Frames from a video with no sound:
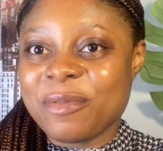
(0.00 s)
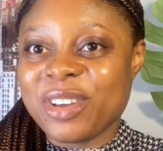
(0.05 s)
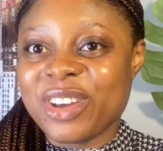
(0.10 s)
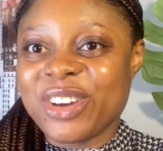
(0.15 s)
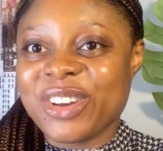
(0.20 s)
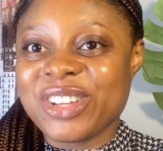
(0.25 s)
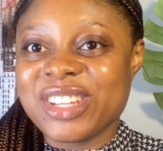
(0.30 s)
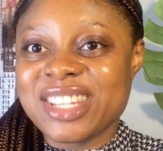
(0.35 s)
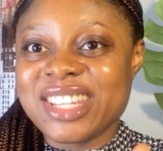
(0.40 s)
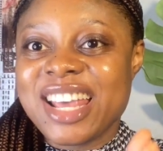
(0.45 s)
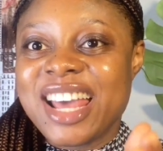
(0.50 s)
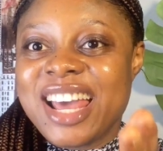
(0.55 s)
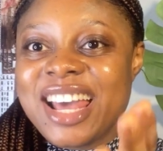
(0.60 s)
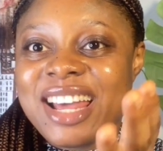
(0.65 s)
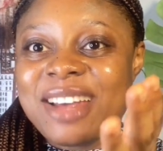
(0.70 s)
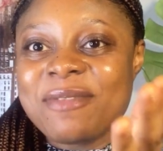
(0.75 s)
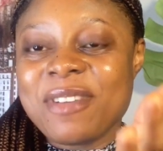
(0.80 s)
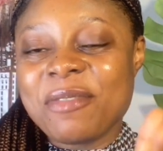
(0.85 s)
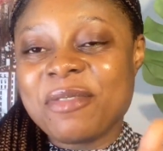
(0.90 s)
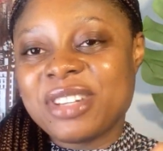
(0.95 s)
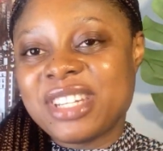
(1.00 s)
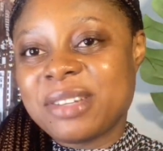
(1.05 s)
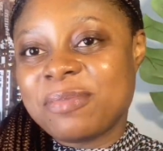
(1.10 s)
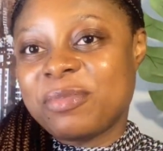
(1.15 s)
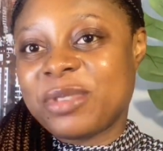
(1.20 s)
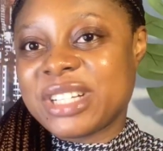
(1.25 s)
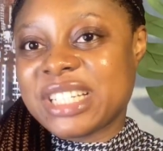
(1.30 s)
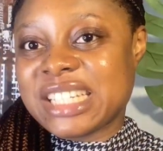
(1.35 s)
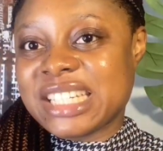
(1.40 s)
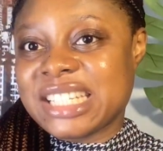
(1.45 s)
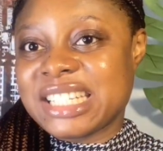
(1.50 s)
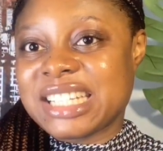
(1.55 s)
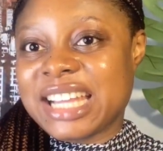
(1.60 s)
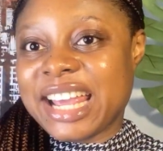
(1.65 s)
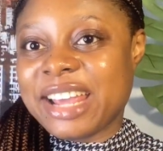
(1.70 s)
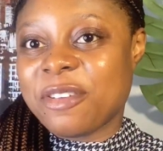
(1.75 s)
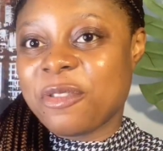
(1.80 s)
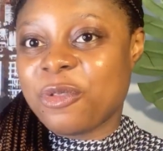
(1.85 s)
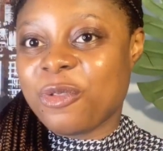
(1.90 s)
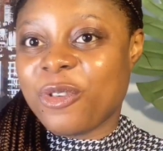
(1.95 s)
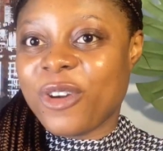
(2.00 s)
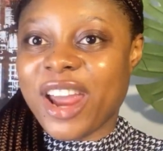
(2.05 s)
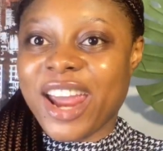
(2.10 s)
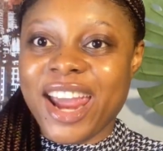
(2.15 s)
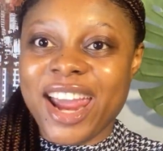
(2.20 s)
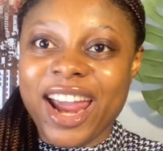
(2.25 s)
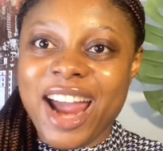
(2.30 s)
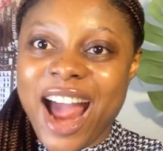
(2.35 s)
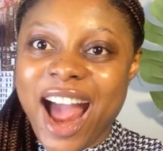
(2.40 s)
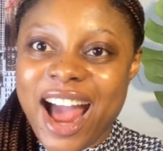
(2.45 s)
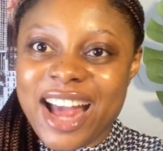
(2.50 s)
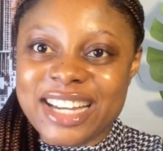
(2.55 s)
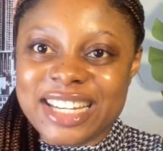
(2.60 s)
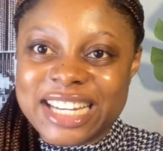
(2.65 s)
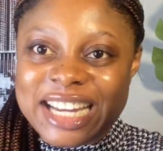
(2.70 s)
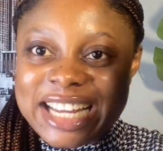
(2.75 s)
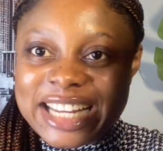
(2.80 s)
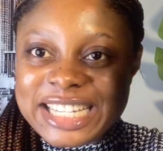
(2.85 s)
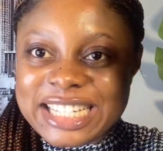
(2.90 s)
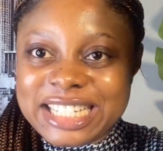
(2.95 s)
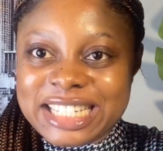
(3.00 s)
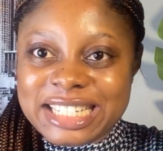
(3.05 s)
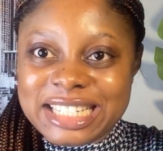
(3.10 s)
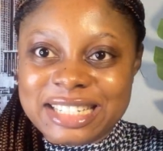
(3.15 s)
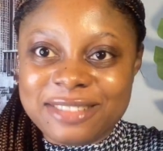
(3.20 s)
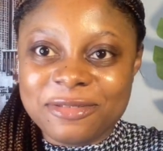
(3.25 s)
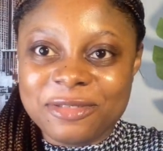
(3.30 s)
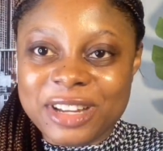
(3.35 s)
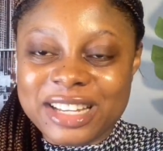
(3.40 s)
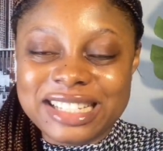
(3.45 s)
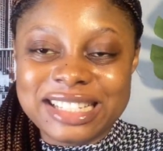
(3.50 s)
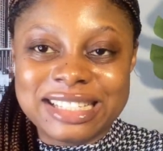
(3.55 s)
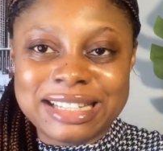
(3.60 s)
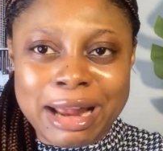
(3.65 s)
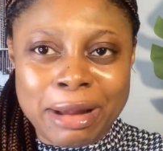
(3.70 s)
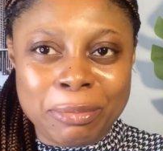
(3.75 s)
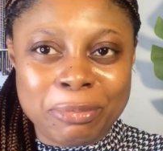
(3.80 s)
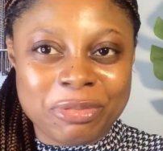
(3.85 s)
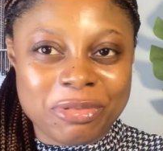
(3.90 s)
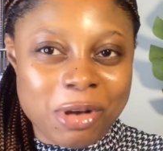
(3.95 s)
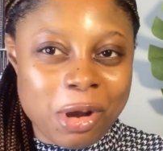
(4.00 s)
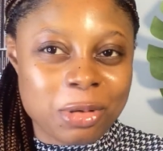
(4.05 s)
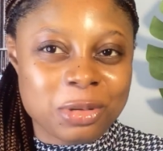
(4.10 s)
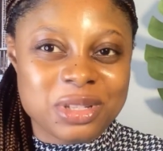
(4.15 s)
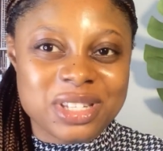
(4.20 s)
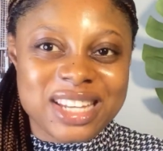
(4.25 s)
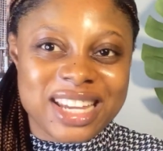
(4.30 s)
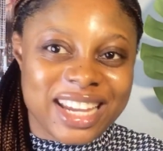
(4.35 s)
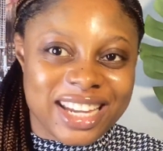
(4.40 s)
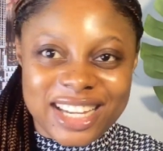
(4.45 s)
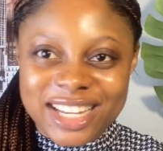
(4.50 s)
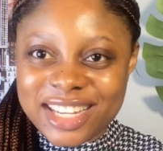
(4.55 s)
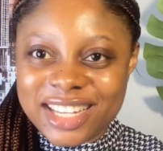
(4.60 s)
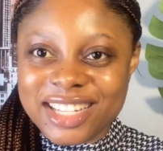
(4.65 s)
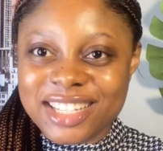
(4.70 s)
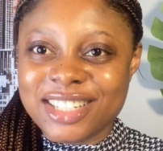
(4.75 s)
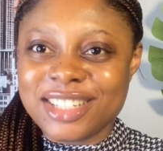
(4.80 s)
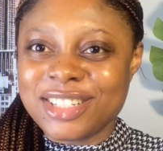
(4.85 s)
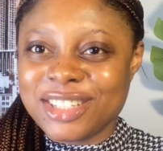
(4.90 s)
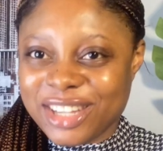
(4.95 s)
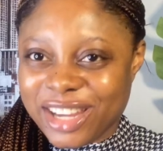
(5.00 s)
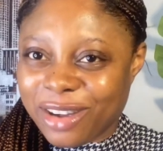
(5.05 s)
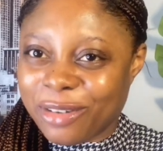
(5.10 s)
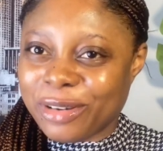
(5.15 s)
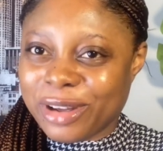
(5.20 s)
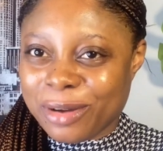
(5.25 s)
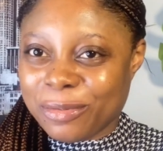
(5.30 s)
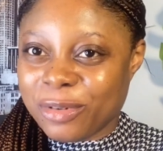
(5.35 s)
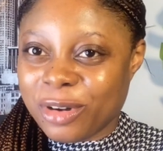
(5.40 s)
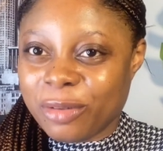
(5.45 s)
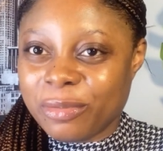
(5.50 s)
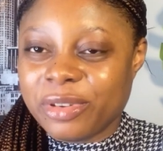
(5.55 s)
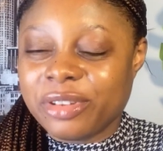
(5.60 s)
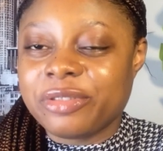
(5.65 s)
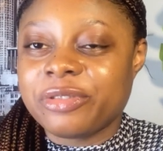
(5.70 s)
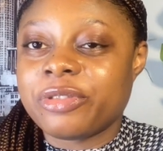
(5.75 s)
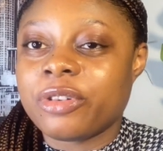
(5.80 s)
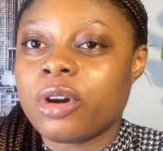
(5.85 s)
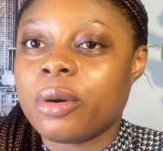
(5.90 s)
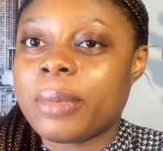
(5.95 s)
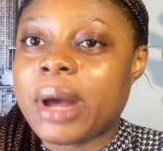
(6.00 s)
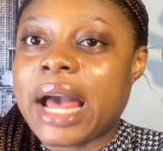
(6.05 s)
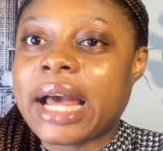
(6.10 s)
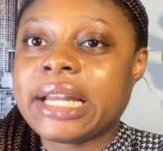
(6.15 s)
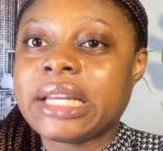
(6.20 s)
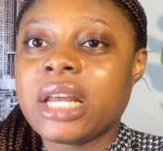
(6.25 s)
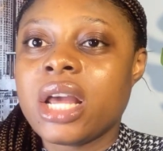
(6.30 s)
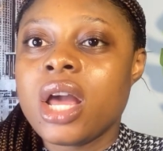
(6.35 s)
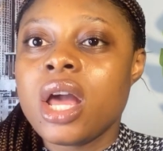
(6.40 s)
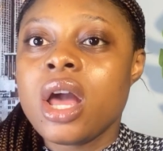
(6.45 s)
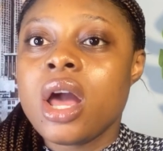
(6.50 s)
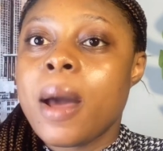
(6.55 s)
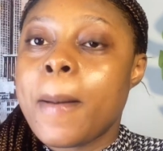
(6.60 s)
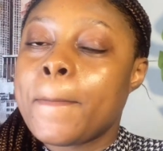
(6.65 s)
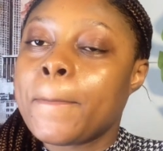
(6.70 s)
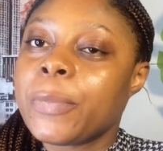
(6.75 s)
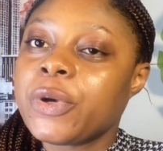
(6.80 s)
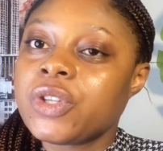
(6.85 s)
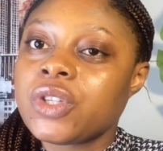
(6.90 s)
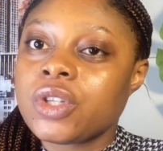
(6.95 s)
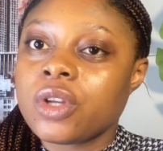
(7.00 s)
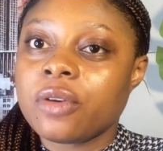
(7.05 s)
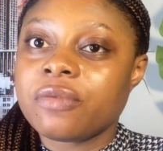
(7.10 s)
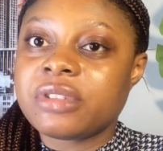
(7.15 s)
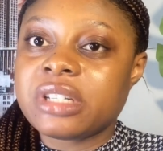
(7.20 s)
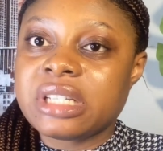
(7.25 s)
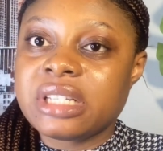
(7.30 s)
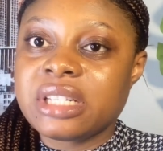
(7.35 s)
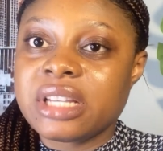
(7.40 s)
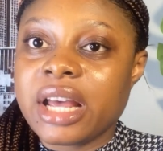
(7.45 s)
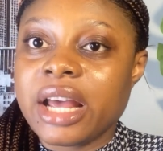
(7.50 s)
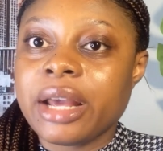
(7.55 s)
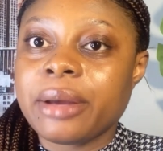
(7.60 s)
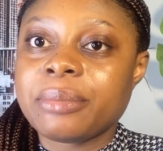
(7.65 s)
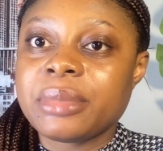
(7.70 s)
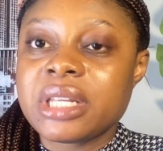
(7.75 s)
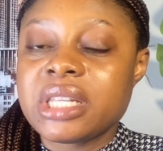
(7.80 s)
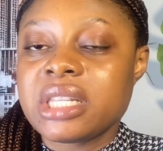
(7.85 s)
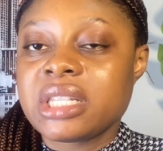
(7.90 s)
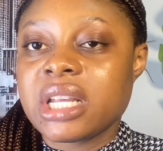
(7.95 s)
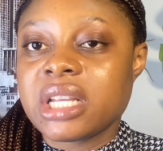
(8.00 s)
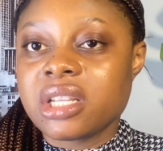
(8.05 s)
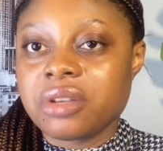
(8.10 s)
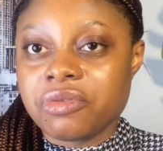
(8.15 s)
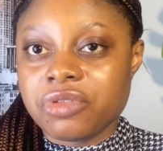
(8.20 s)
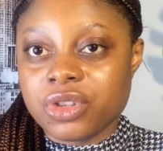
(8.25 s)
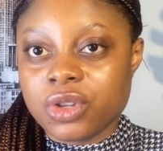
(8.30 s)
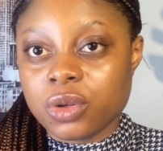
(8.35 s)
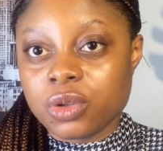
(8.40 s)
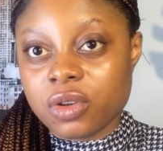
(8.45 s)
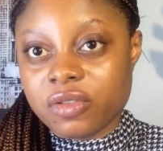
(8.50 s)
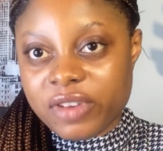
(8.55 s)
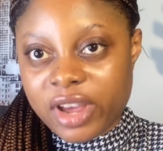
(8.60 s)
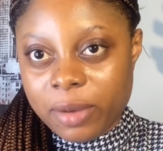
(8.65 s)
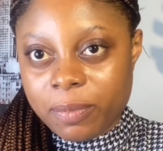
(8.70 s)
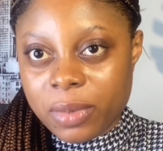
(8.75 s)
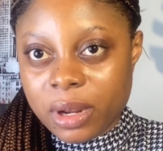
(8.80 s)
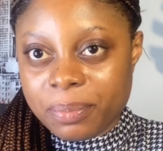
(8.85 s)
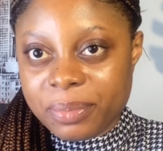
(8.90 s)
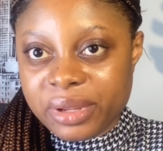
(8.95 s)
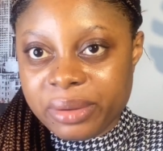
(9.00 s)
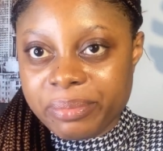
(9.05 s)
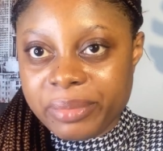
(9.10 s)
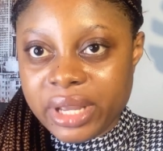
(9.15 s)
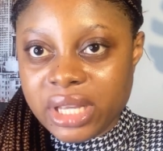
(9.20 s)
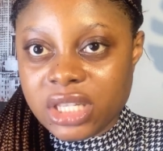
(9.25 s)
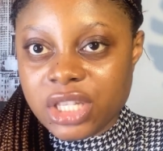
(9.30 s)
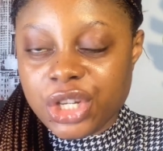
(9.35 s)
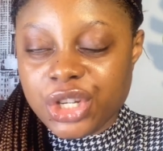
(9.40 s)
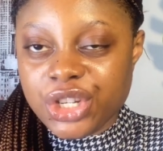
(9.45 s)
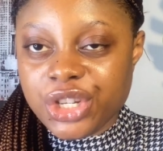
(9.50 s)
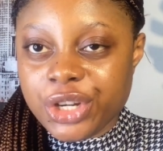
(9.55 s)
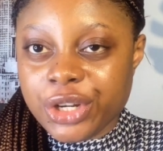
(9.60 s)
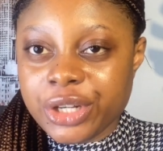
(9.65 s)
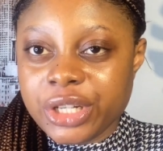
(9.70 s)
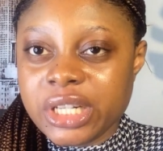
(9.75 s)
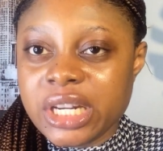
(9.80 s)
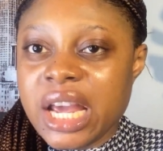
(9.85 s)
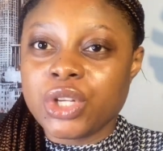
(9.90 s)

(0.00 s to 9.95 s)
because maybe the body is like fair and then the face is like brown skinned. You get where I'm coming from? And most of the time this is as a result of hyperpigmentation.